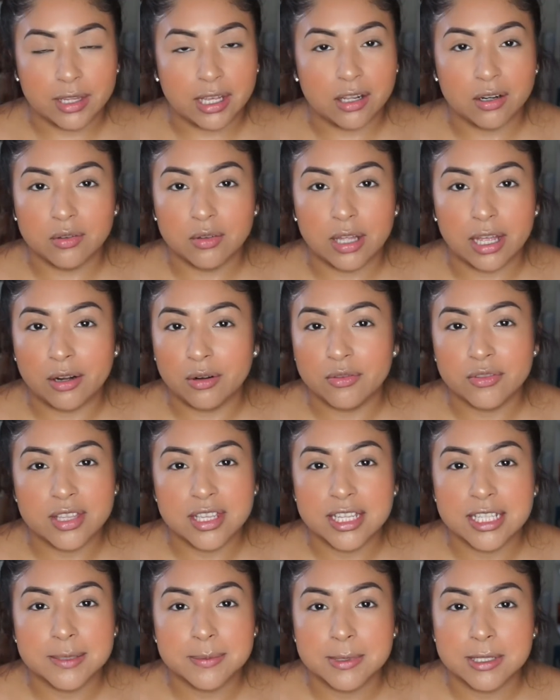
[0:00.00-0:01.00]
I don't
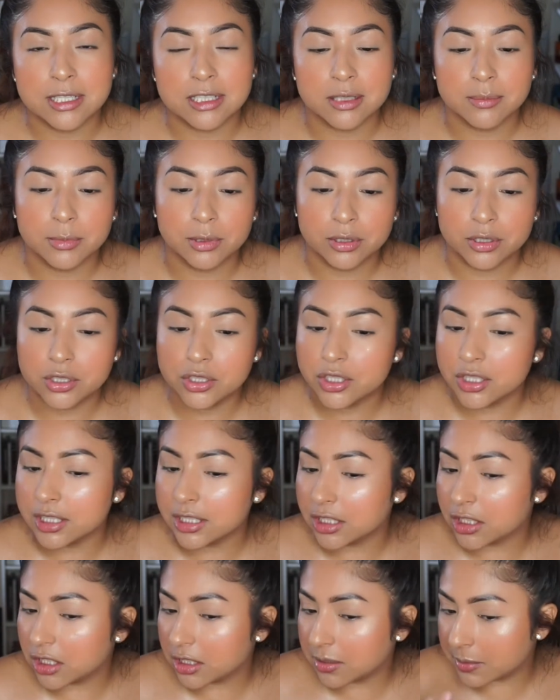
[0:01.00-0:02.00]
think it's because I'm allergic,
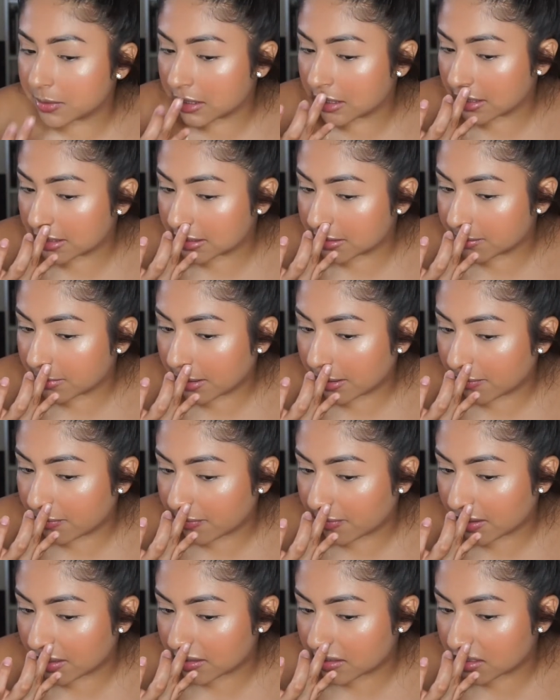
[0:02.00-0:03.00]
it's just because my
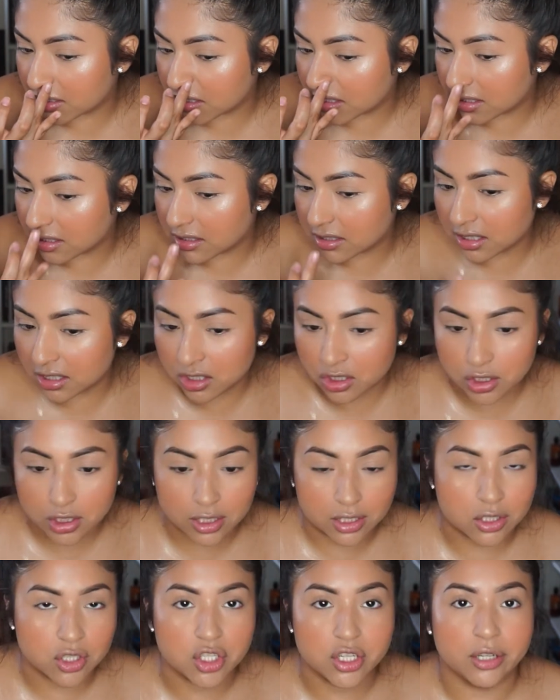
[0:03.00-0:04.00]
face just gets
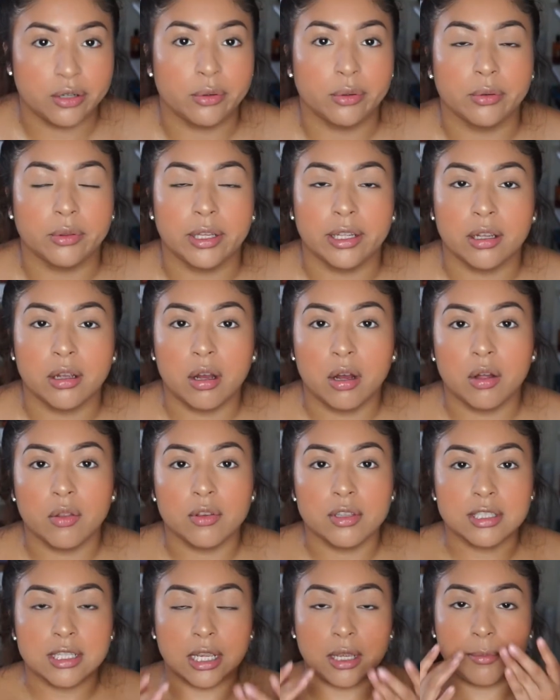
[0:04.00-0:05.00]
itchy in general, like all
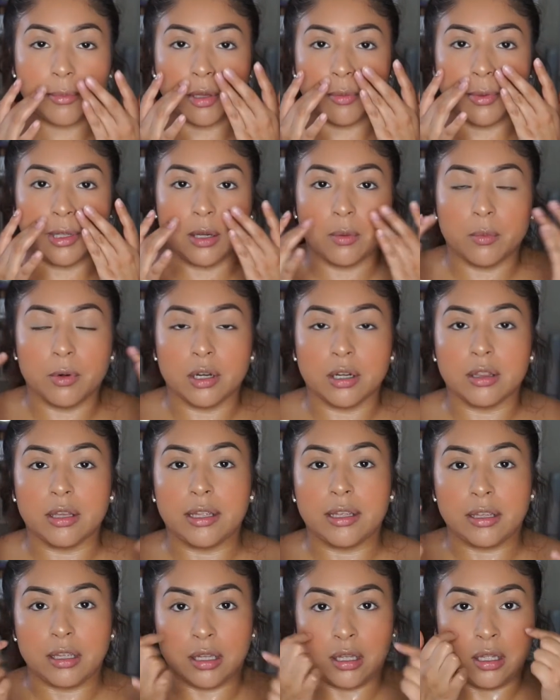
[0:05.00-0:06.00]
the time. I'll be at work
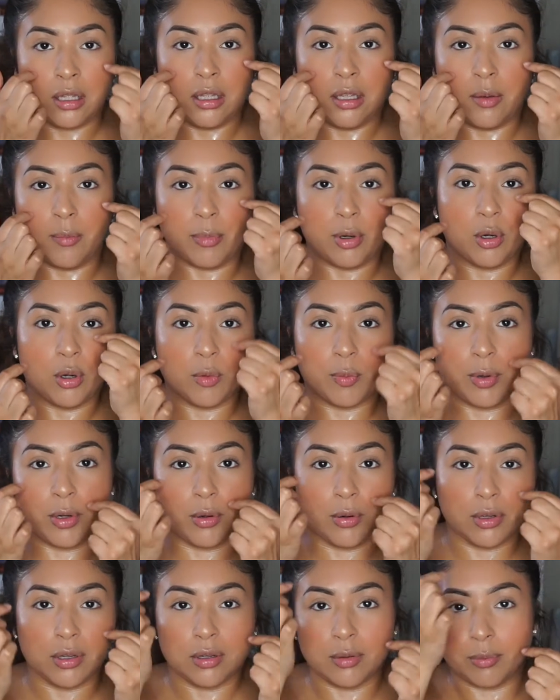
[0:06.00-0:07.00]
like poke,
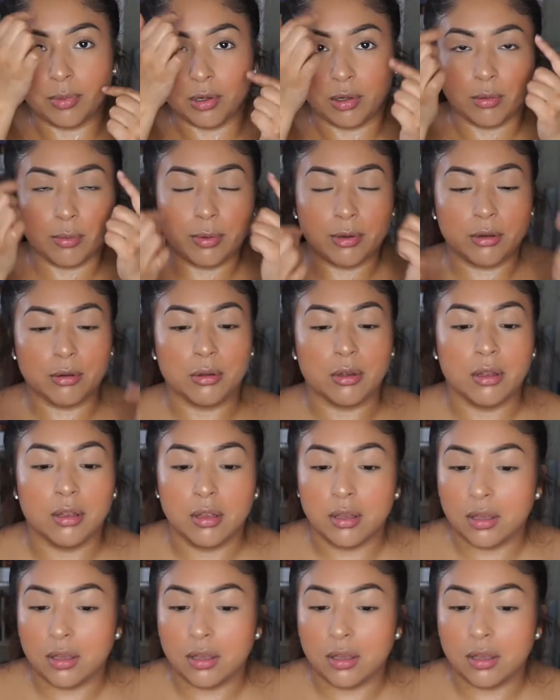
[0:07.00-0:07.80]
poke, poke, poke.